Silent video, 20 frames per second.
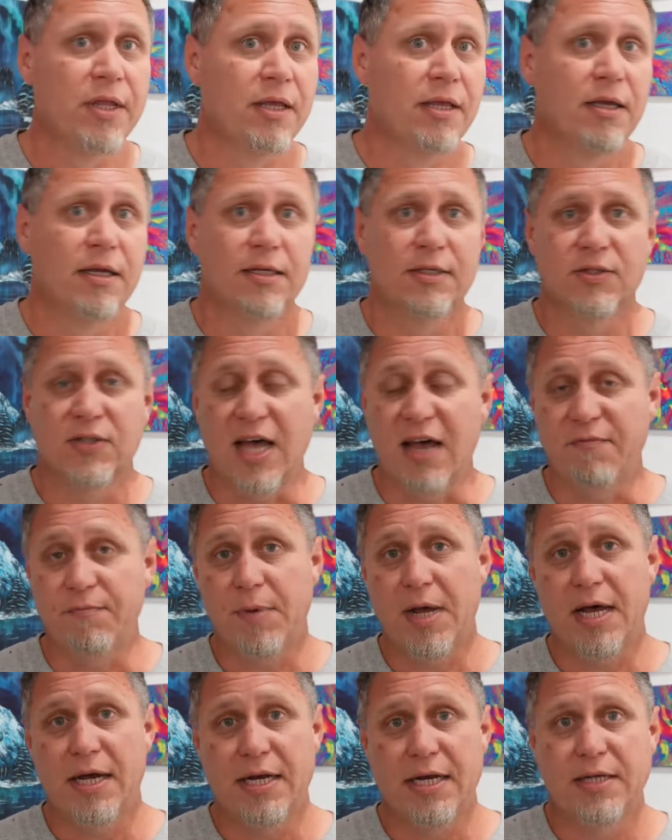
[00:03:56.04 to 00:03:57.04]
Soft
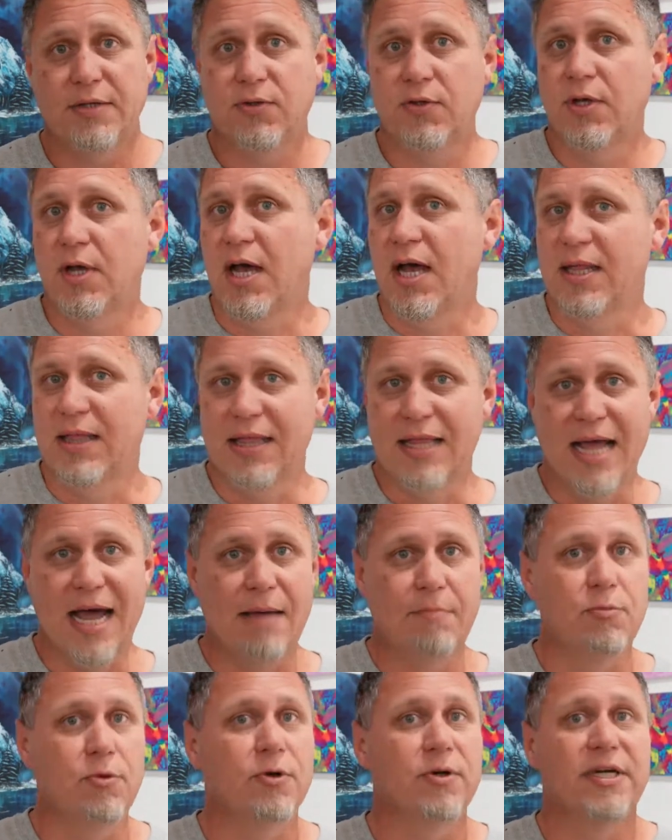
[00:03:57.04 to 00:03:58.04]
bodies, a
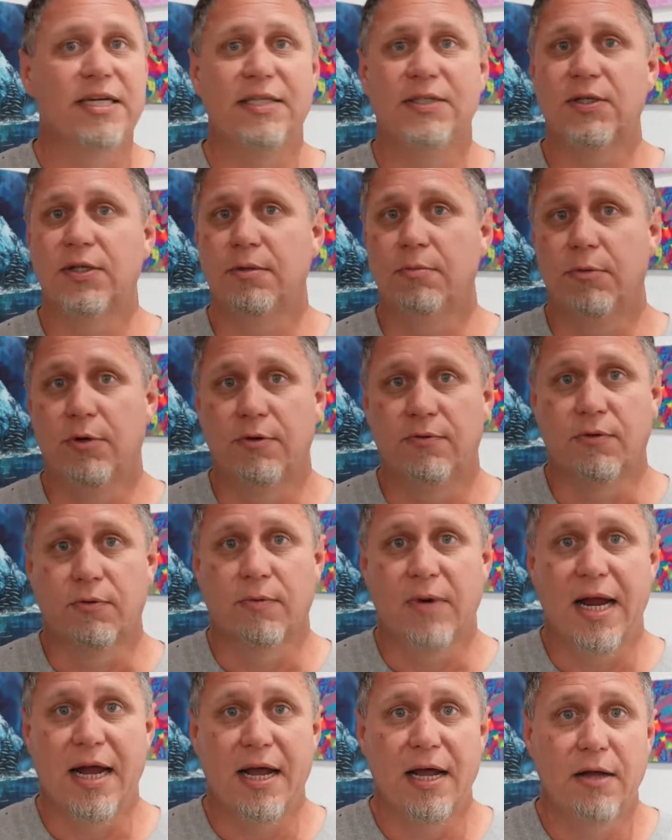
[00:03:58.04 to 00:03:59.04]
lot more easy to move
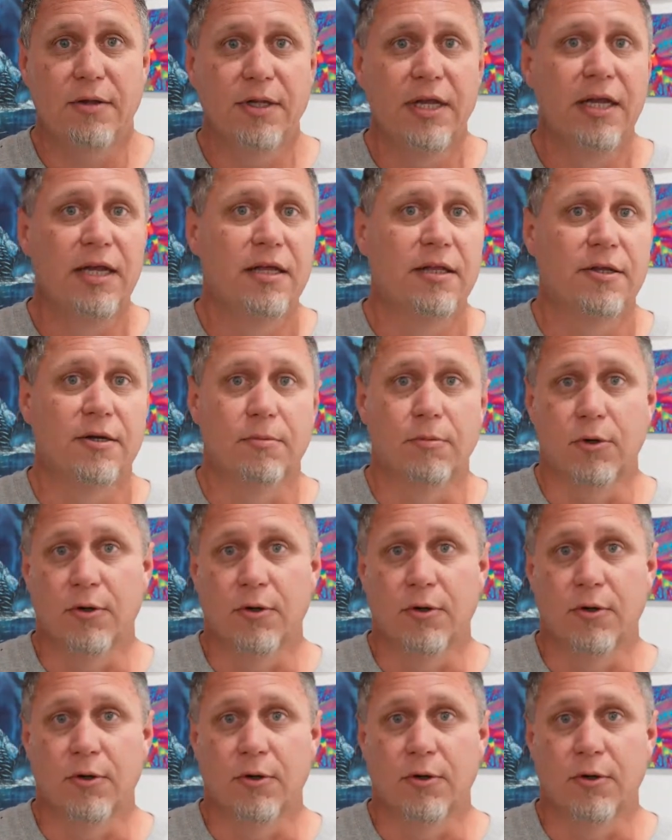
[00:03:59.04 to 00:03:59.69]
around, they're more